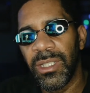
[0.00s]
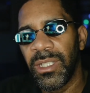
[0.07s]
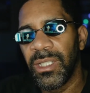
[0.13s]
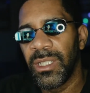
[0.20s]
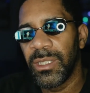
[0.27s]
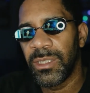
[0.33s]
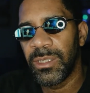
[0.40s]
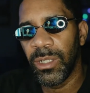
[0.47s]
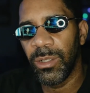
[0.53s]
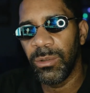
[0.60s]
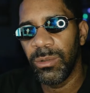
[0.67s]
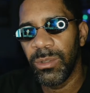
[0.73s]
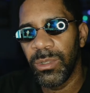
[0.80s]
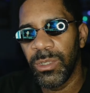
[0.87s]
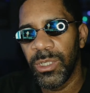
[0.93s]

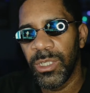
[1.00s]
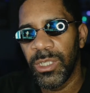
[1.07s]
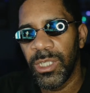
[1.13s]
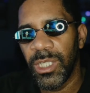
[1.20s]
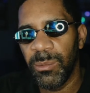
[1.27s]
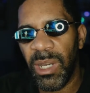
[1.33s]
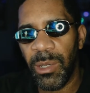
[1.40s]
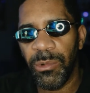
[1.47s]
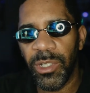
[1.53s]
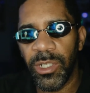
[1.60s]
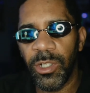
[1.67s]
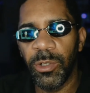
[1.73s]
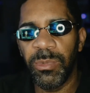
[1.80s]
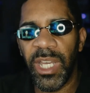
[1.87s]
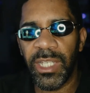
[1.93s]
So you might want to
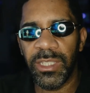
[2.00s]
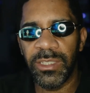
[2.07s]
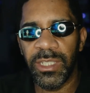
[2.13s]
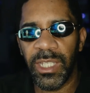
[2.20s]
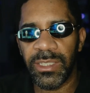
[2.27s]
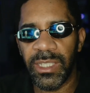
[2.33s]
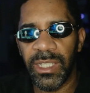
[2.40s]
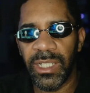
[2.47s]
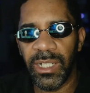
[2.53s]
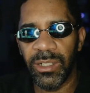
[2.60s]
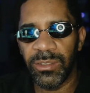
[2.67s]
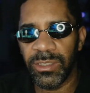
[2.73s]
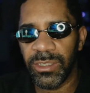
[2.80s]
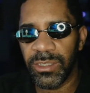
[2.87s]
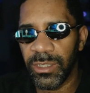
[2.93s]
go back and check that
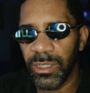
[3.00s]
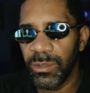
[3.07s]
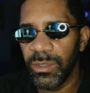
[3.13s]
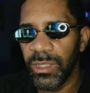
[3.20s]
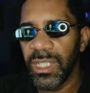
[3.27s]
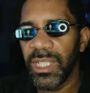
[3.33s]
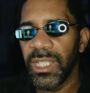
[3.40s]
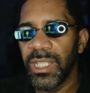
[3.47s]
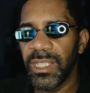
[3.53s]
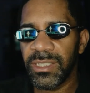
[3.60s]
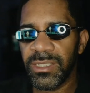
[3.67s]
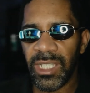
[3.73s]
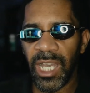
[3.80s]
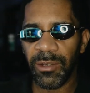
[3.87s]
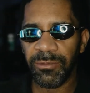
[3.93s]
out. So it's
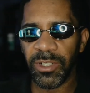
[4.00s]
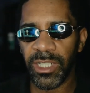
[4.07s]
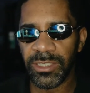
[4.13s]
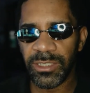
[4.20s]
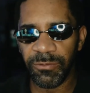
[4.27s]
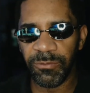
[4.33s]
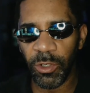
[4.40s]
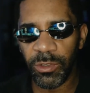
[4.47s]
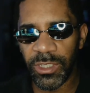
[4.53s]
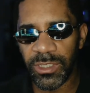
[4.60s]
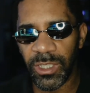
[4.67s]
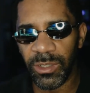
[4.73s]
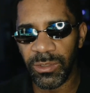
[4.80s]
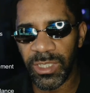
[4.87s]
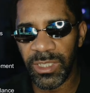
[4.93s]
time for us to focus
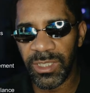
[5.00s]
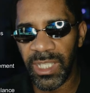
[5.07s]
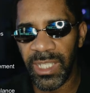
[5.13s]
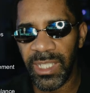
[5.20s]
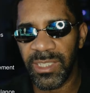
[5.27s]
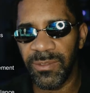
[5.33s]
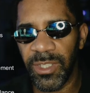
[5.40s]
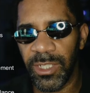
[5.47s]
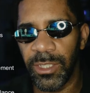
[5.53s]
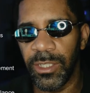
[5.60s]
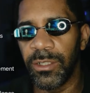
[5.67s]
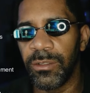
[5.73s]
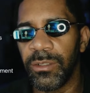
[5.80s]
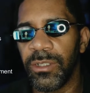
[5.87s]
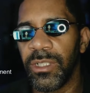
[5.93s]
on today's
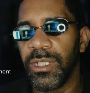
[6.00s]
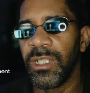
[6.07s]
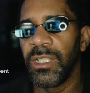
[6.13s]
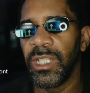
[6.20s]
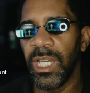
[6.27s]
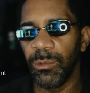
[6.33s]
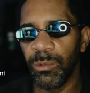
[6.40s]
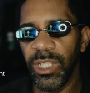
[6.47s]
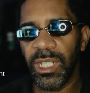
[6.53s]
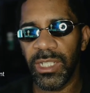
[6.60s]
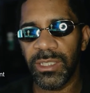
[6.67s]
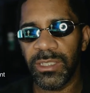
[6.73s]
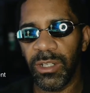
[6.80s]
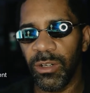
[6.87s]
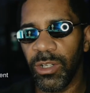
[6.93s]
video. And we're going to
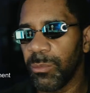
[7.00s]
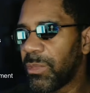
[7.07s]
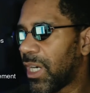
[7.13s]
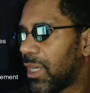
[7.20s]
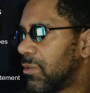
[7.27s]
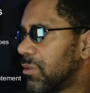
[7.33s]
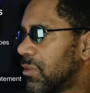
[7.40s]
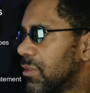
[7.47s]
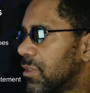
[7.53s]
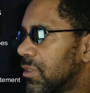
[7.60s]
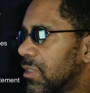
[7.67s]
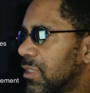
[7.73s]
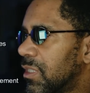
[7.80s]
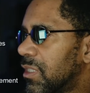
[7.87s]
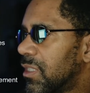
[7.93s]
talk about
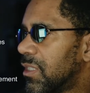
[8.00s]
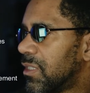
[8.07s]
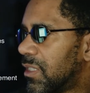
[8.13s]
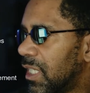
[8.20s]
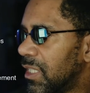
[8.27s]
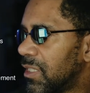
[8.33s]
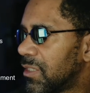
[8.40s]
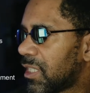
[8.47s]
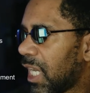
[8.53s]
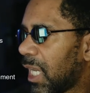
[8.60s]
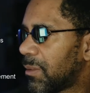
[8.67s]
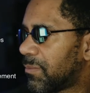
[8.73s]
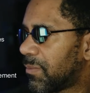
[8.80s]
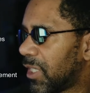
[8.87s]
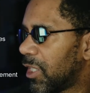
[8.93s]
data types,
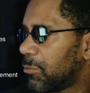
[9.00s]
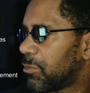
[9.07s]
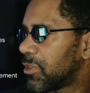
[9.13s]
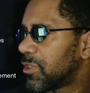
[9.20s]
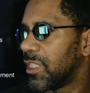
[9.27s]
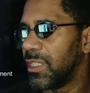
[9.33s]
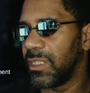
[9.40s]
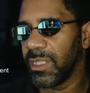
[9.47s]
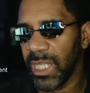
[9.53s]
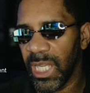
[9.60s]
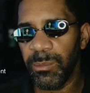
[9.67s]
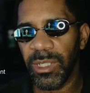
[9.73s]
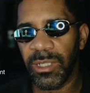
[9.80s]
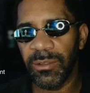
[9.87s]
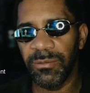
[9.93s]
variables, and
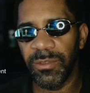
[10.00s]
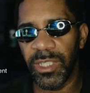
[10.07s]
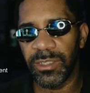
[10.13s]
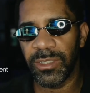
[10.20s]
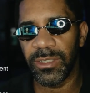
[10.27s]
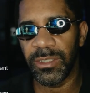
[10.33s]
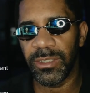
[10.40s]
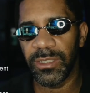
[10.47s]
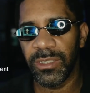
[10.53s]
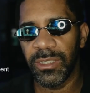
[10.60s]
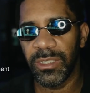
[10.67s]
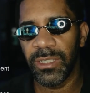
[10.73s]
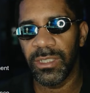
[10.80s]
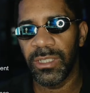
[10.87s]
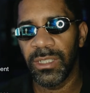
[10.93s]
naming conventions.
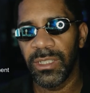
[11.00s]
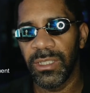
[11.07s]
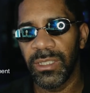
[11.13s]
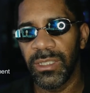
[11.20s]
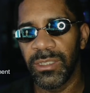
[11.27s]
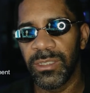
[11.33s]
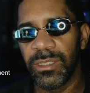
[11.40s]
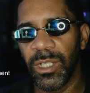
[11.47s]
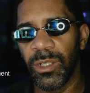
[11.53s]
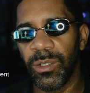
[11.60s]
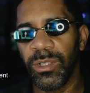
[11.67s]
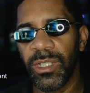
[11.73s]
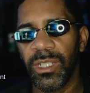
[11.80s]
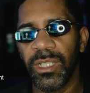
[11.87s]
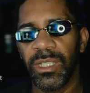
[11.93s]
So
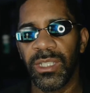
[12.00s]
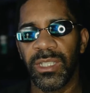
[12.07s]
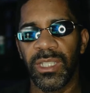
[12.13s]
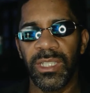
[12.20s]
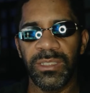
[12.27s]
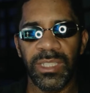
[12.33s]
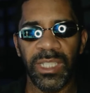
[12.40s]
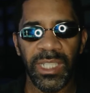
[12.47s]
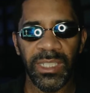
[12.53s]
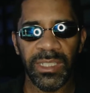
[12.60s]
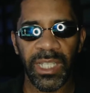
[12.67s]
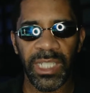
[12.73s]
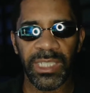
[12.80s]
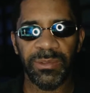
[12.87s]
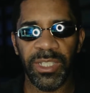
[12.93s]
here's the
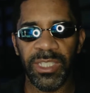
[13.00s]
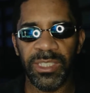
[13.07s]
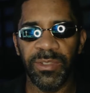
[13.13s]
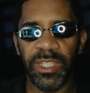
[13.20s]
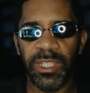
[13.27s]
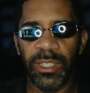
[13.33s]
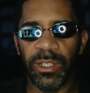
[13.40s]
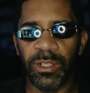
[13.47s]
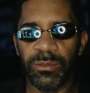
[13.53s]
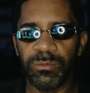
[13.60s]
index for this video.